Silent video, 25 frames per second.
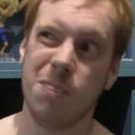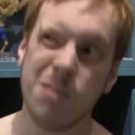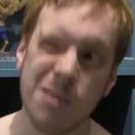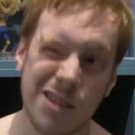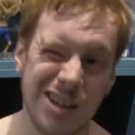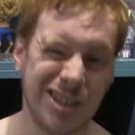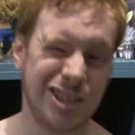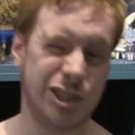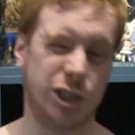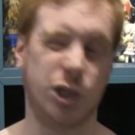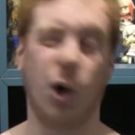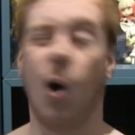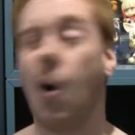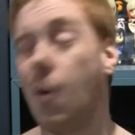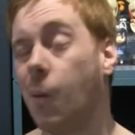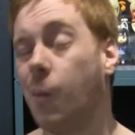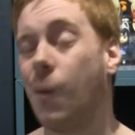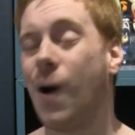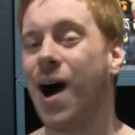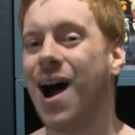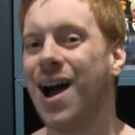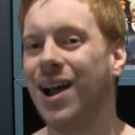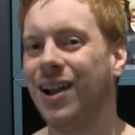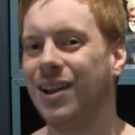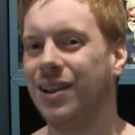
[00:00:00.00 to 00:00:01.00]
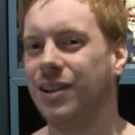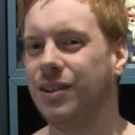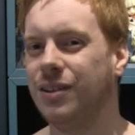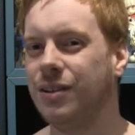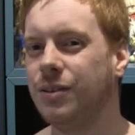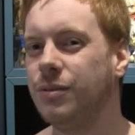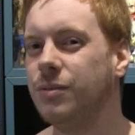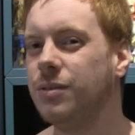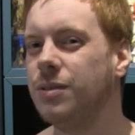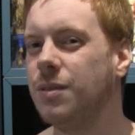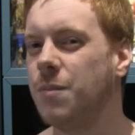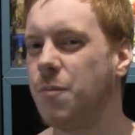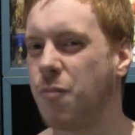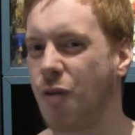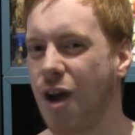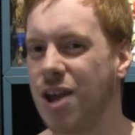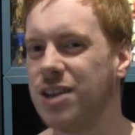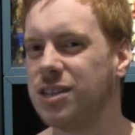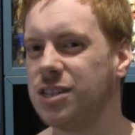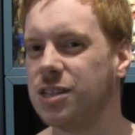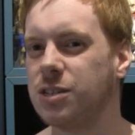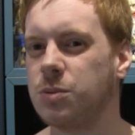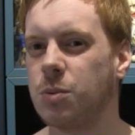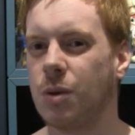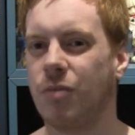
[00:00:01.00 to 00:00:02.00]
a short while and the
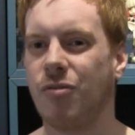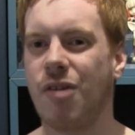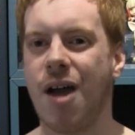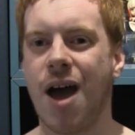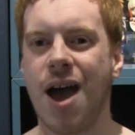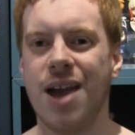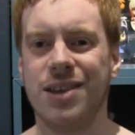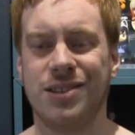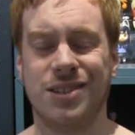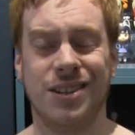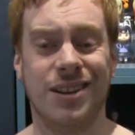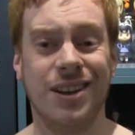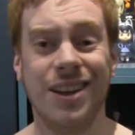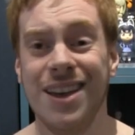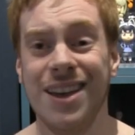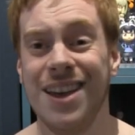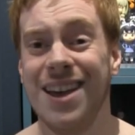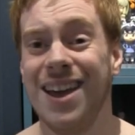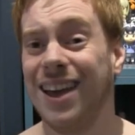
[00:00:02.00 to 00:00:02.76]
prices were rising,